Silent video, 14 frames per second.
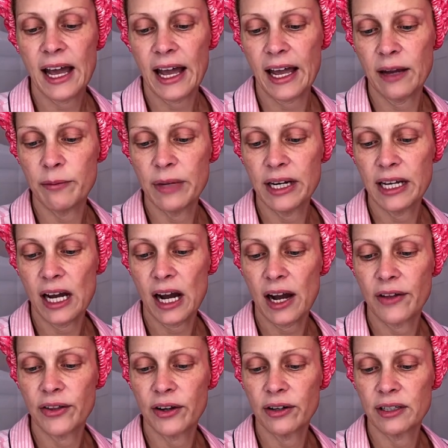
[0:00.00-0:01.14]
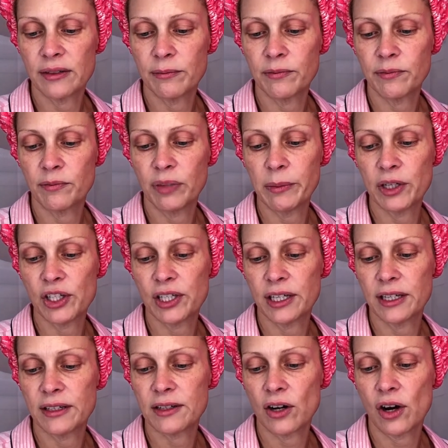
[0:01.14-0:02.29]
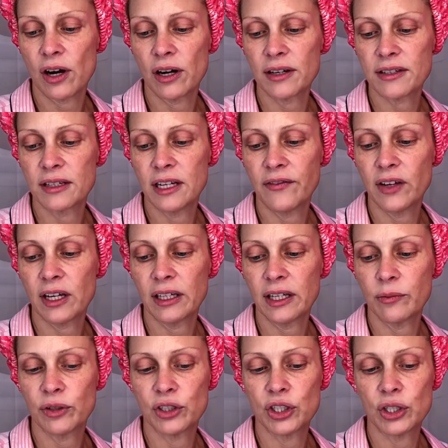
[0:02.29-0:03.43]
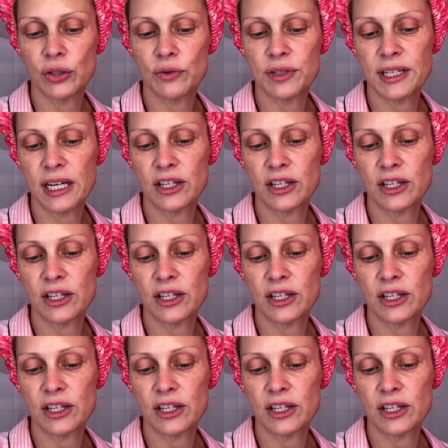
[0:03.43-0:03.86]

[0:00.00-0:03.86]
and many other blemishes are significantly reduced,